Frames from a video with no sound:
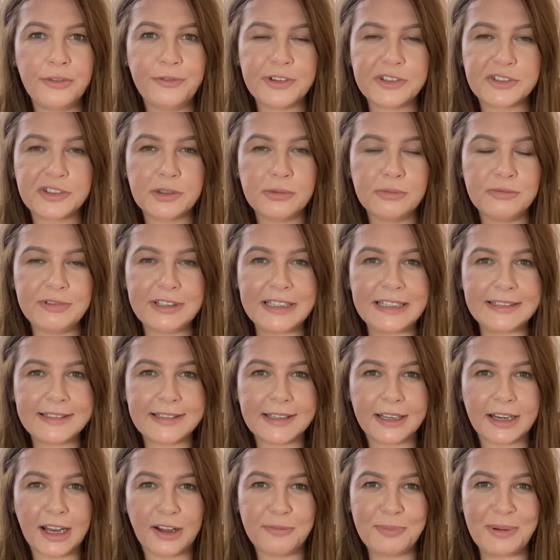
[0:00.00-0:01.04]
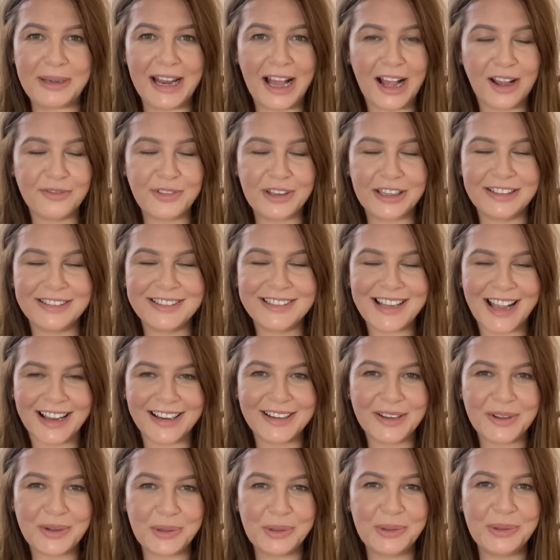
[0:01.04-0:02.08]
for some reason, I've been having
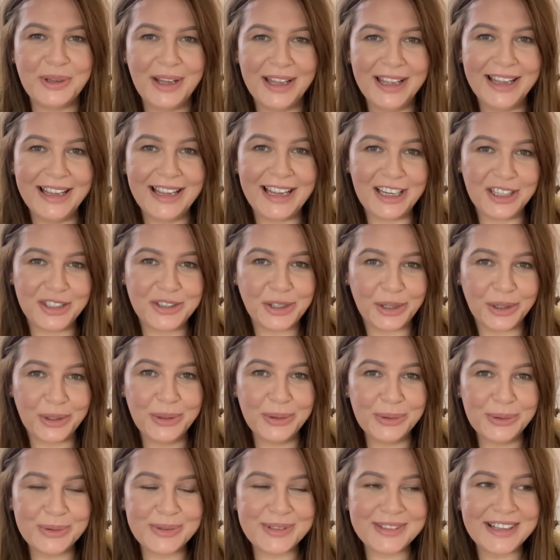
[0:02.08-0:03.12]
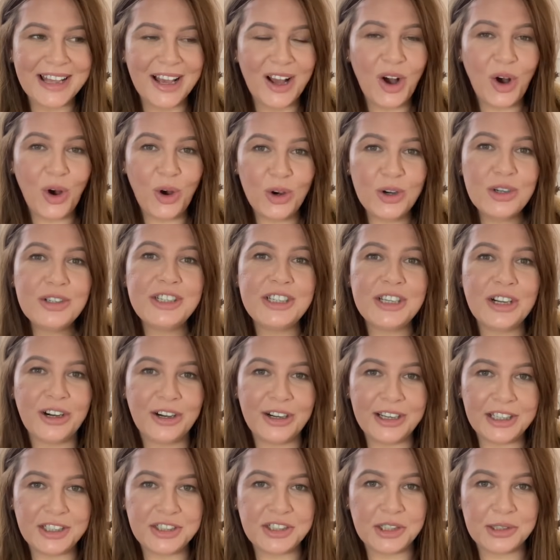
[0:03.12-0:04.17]
technical issues, audio
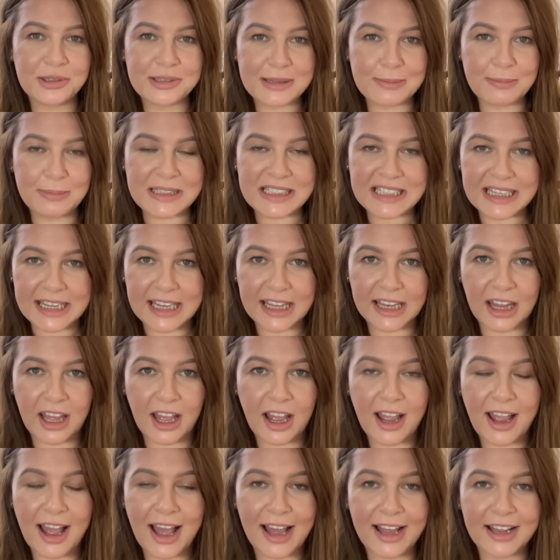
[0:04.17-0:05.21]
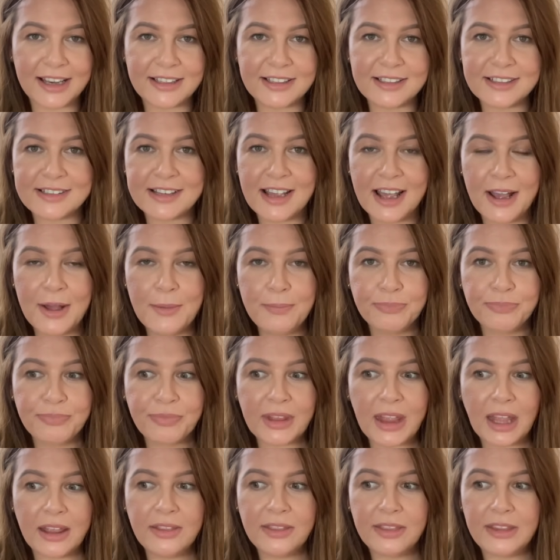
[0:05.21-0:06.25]
issues in particular, and
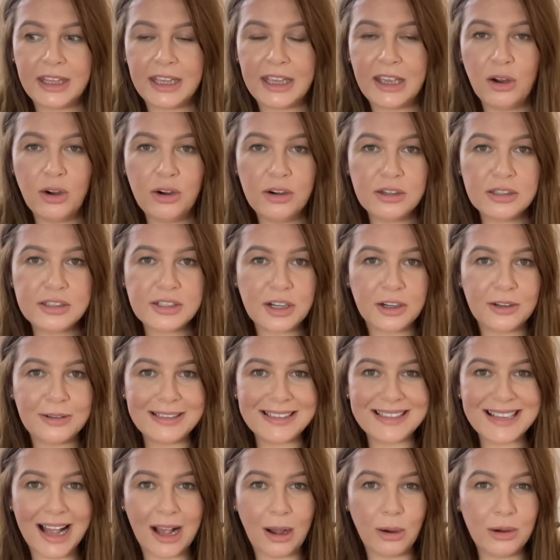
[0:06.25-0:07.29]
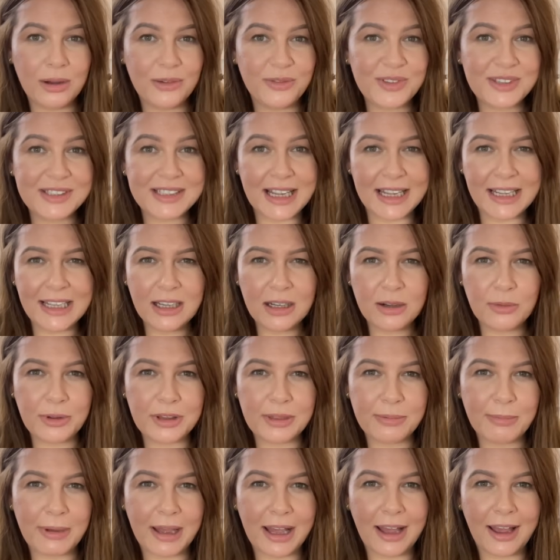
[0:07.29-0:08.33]
the audio is out of sync with
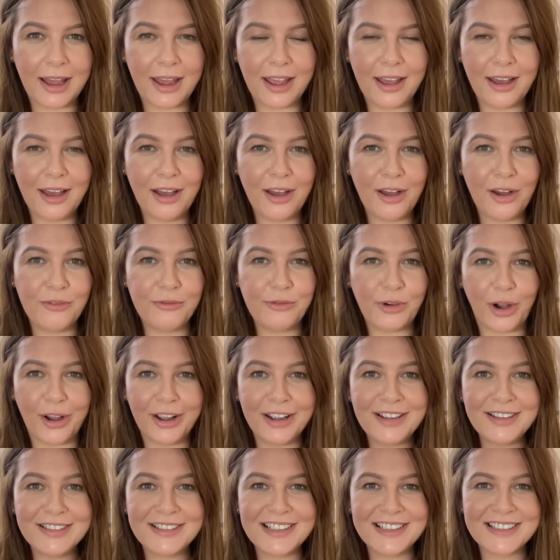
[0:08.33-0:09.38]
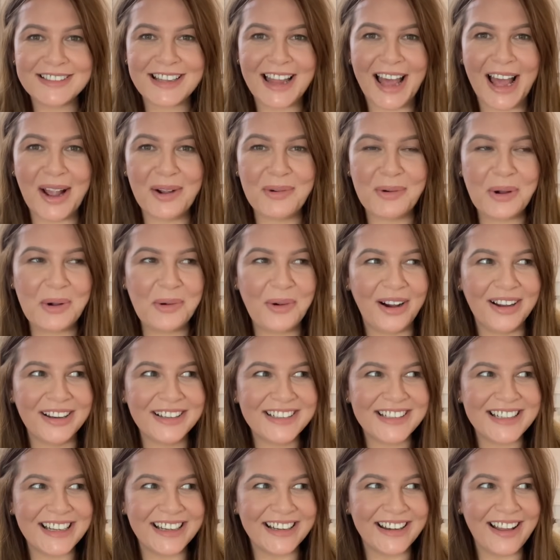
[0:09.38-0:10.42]
my voice. It's like we're
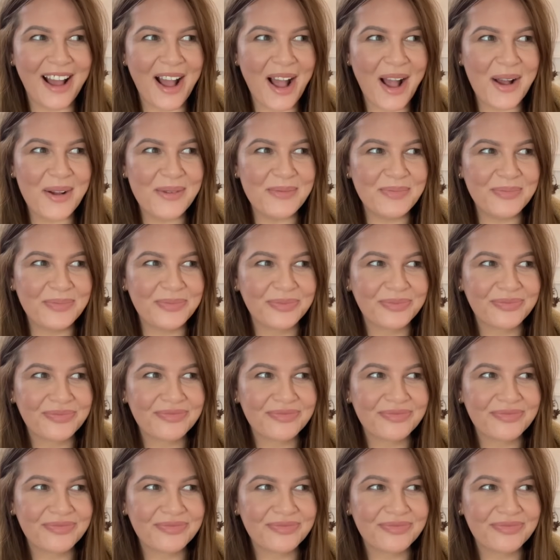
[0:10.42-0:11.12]
watching a